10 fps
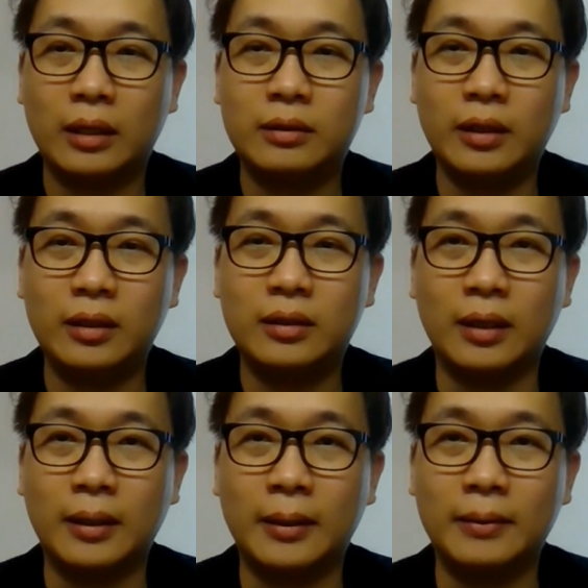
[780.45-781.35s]
What is
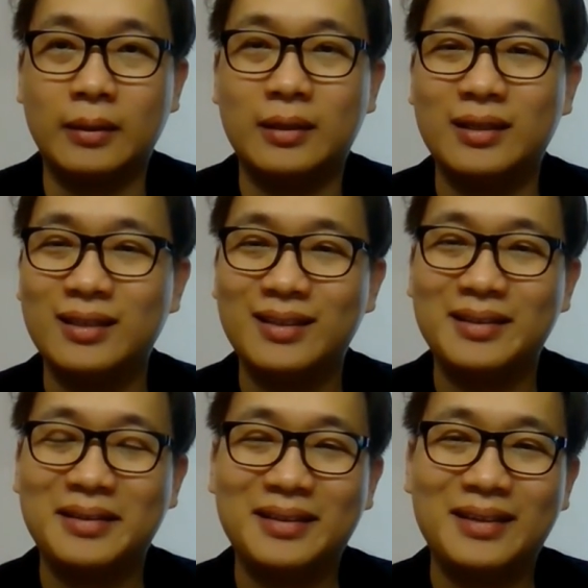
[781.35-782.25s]
your view on that?
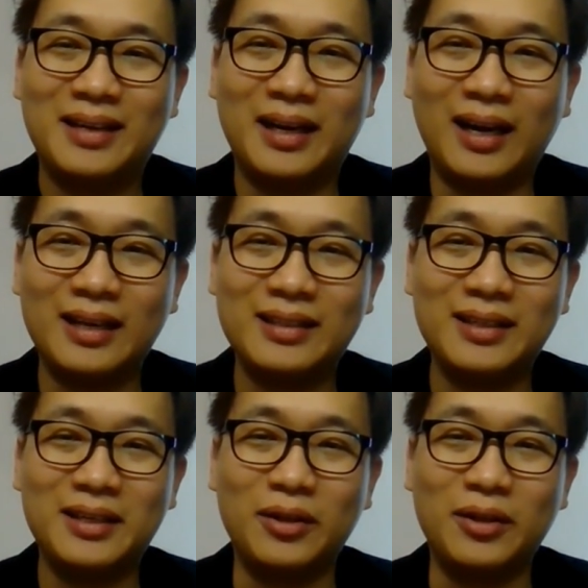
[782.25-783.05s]
I think